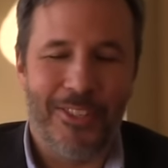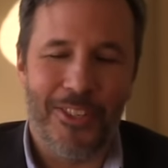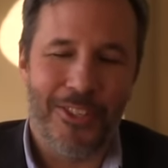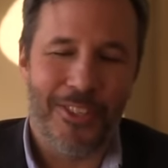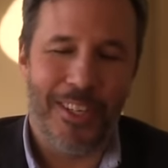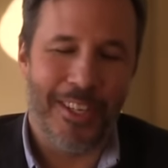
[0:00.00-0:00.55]

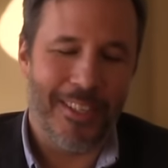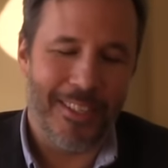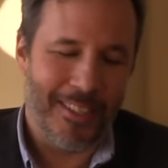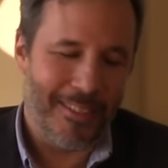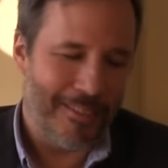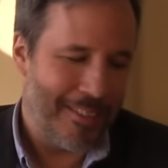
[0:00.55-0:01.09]
Just uh,
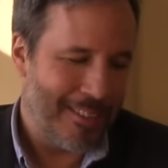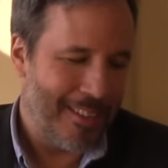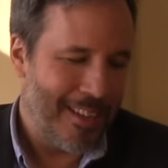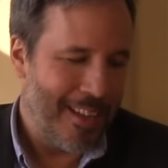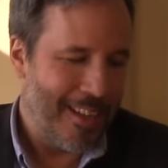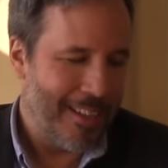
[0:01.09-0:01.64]

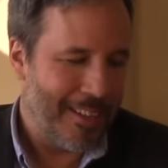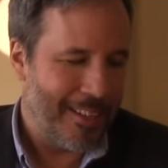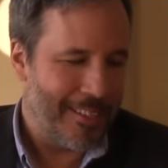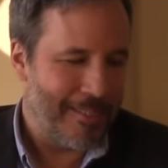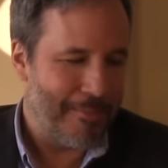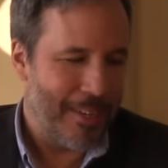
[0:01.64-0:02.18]

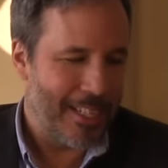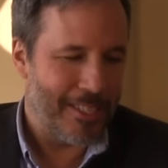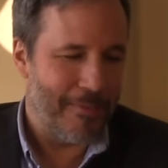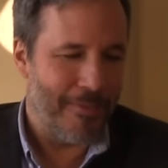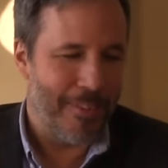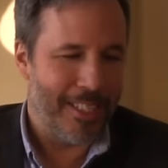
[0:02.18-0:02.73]
got back
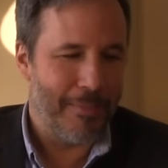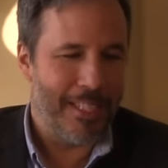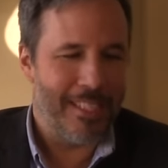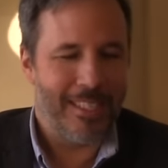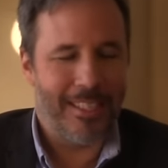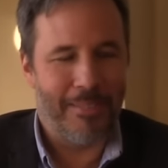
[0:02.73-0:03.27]
some
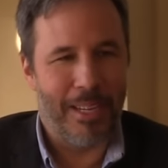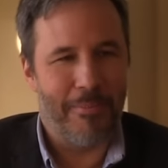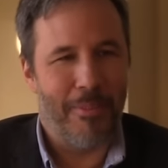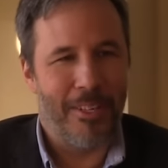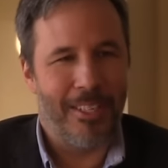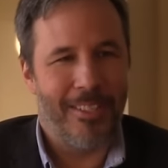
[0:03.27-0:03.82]
vitamins in my
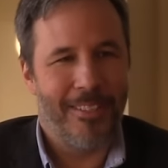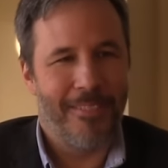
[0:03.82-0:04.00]
body.